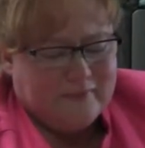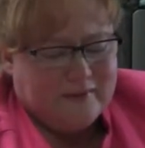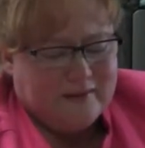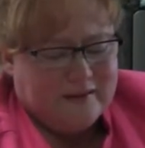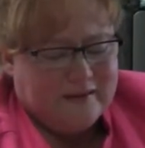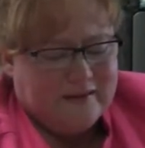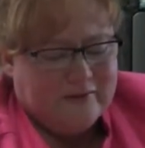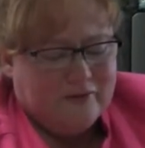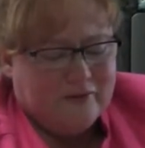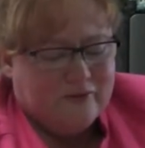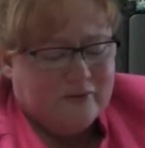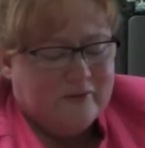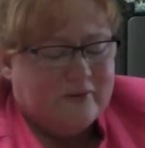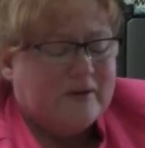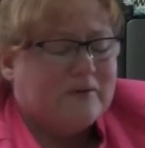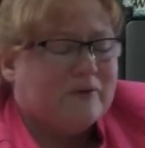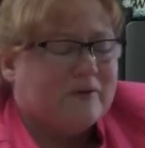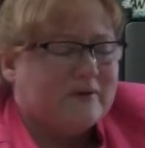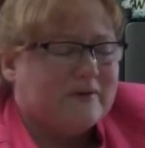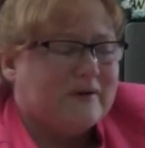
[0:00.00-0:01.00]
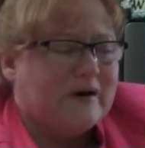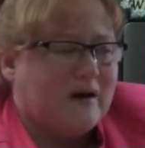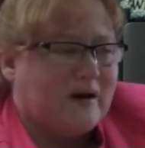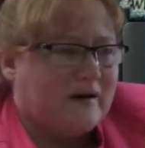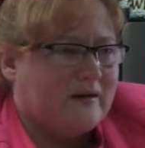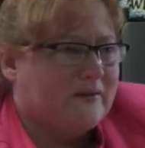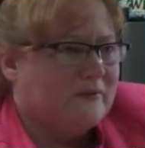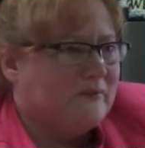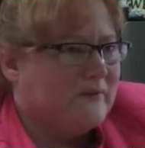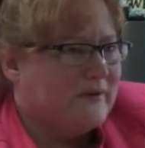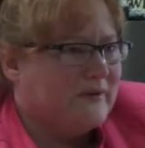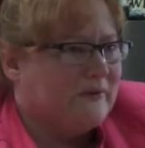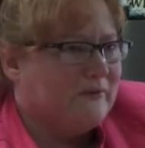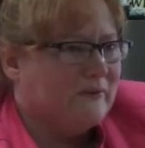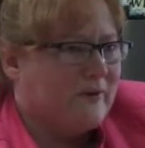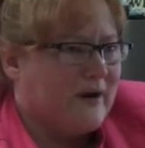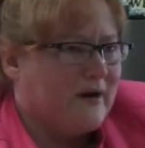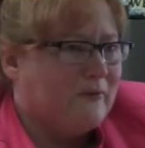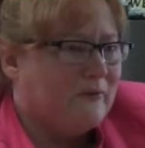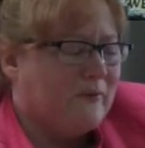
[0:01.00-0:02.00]
and knew he would guide him in the
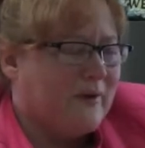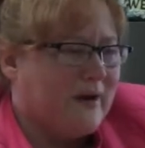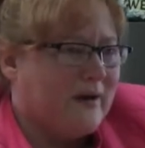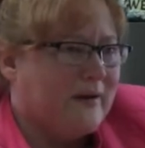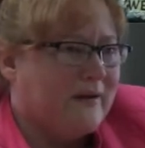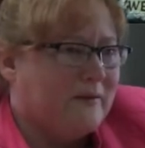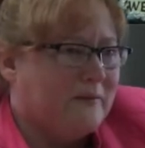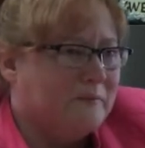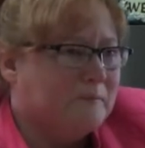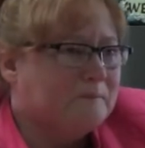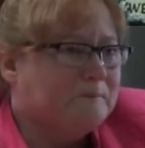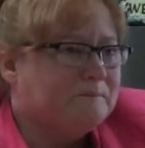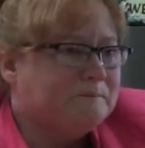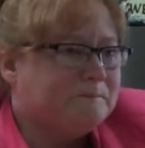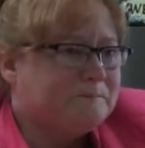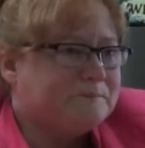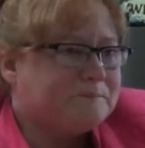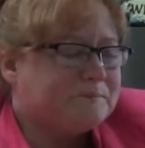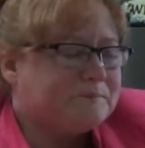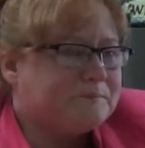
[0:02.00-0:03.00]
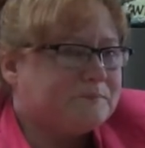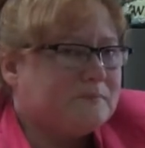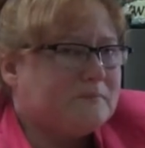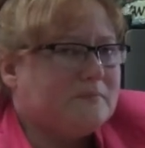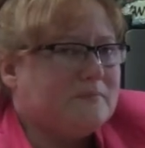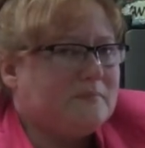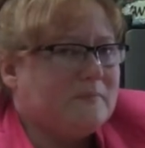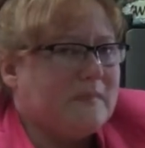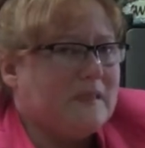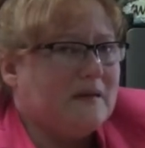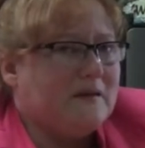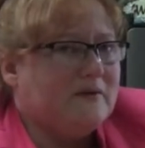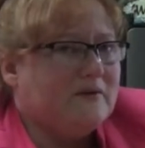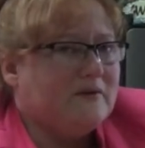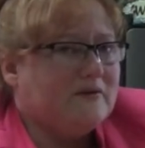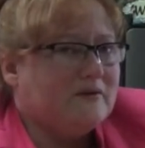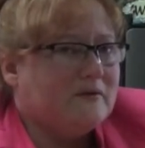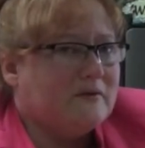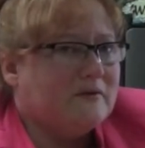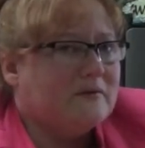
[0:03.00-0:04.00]
right way. Mm -hmm.
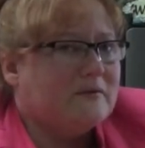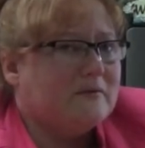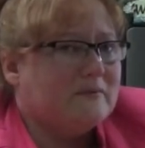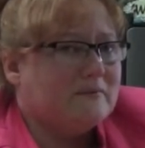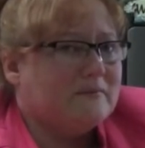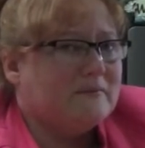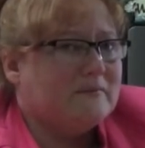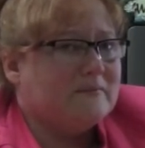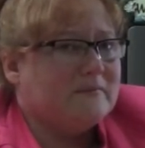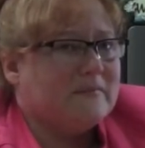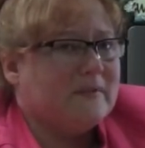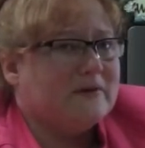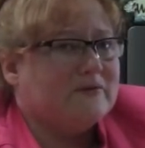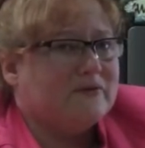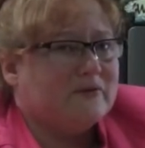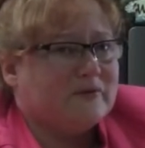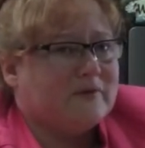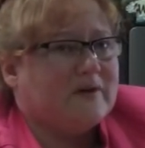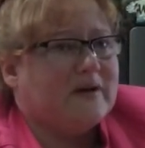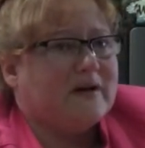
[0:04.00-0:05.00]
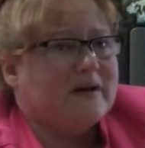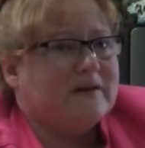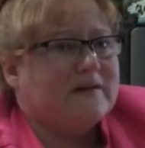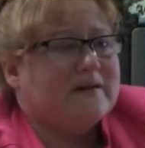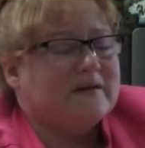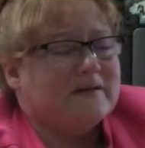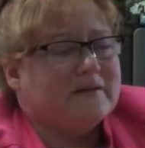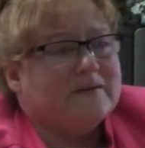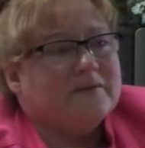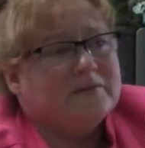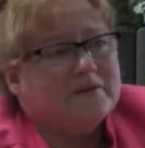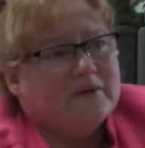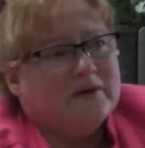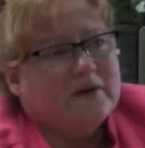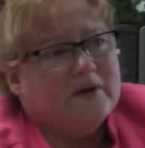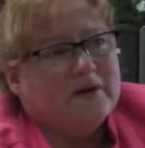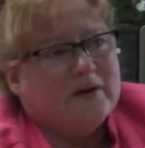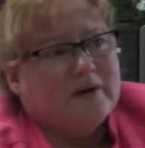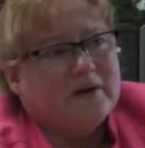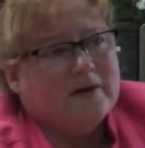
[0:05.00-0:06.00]
So that's what I did.
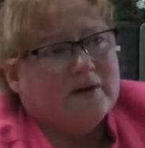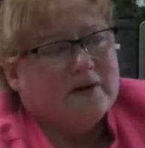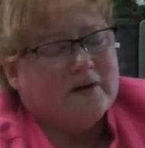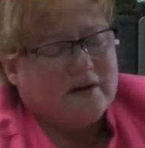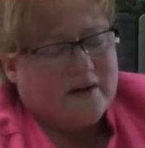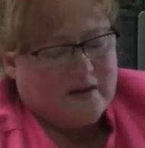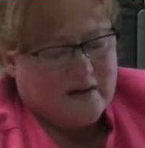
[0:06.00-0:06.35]
Mm